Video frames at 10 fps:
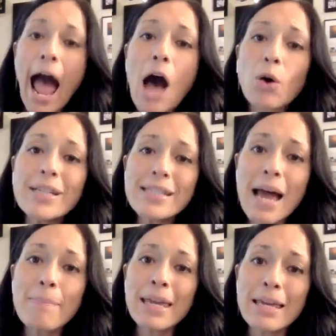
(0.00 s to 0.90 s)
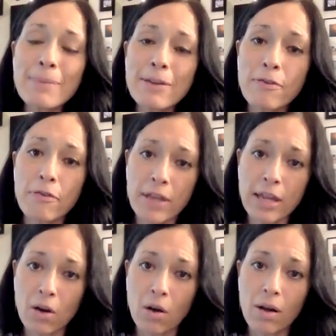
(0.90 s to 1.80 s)
How does that make me
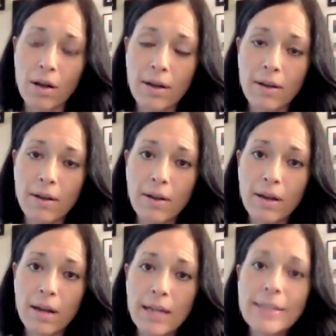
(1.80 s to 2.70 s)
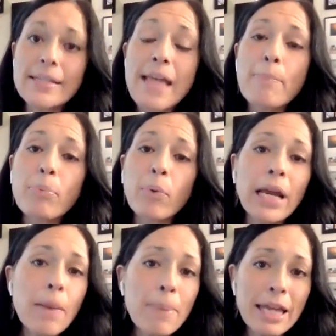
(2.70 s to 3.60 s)
feel? Does that
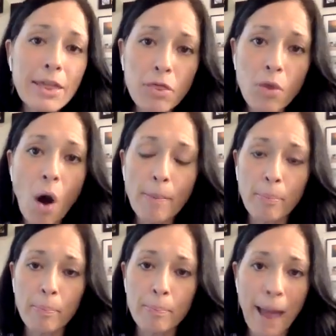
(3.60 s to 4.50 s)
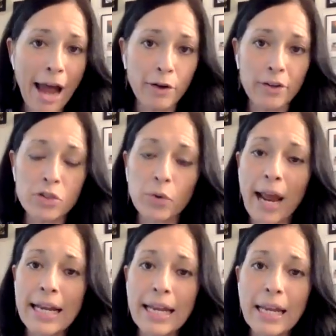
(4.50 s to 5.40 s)
bring up any thought patterns
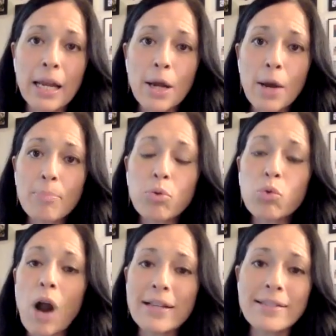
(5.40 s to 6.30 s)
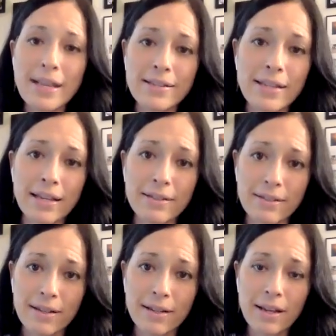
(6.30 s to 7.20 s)
or any
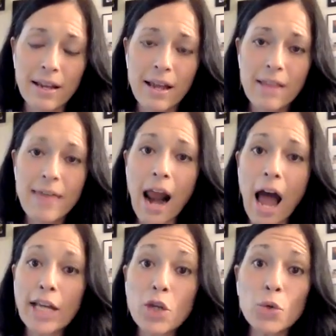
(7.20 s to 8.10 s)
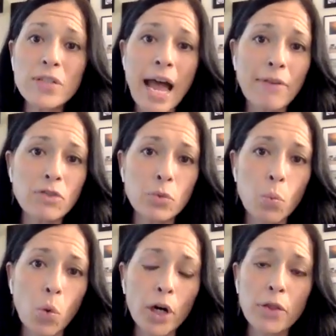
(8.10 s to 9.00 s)
processes that I used to have to
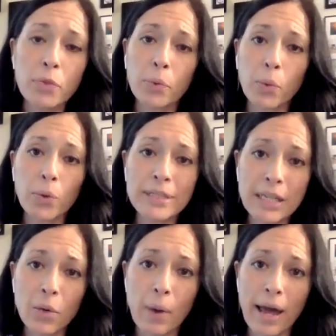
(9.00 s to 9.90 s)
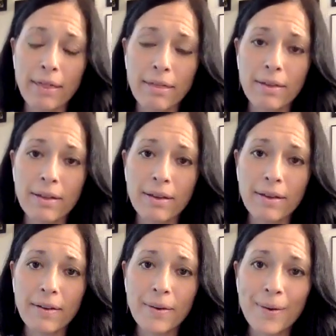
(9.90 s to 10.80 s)
work through or deal with?
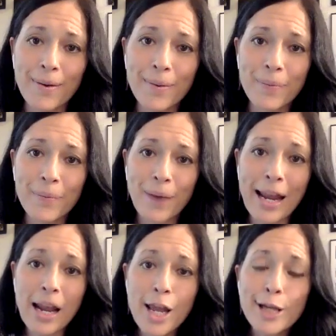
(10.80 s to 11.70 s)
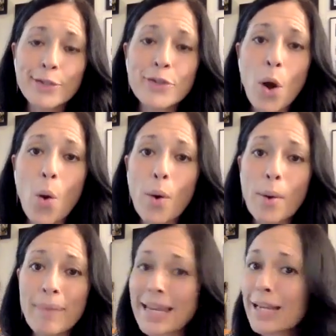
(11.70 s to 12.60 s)
Right? So
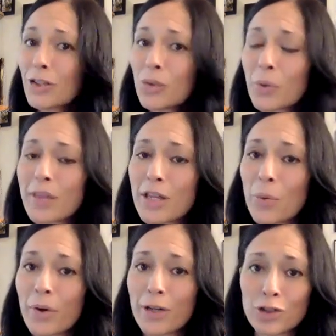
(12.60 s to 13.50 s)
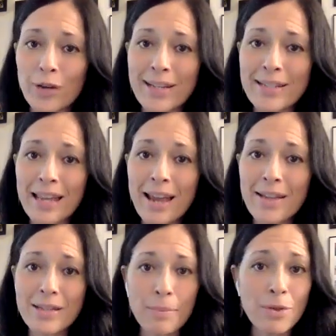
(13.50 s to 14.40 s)
making sure that you are addressing
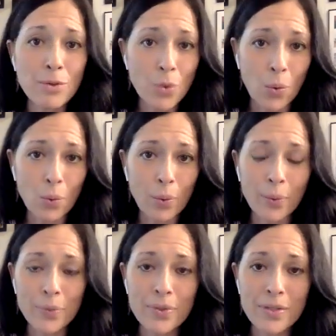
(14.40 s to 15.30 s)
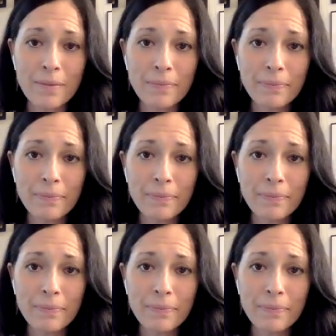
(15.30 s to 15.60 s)
some of those old wounds.